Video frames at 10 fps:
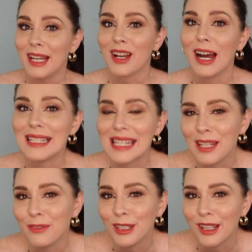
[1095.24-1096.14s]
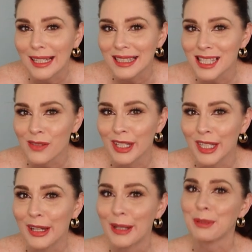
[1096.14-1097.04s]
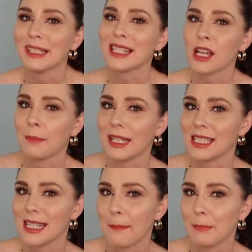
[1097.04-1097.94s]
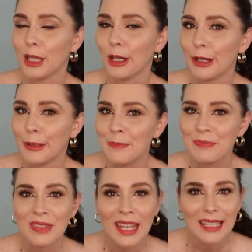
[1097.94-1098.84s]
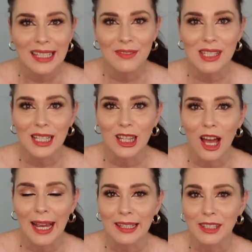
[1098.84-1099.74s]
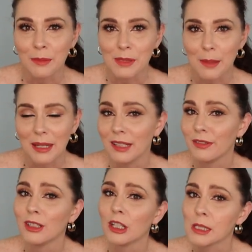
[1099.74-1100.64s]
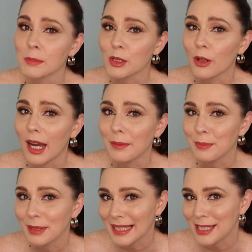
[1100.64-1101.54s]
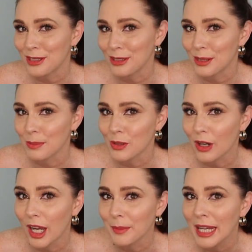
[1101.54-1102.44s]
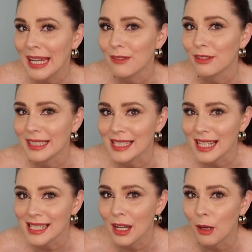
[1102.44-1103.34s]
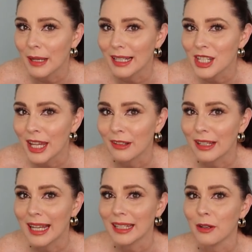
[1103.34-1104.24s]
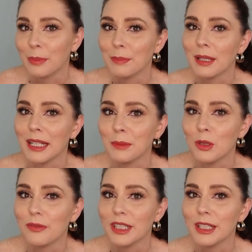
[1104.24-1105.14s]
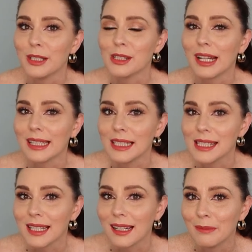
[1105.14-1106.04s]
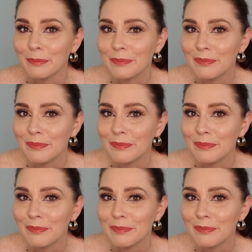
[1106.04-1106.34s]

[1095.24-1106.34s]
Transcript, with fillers: Guys, if you like this video, please comment down below. Give us a like, a thumbs up, and if you're not subscribed, please do subscribe. It really does help our channel, and there'll be plenty more videos like this to come.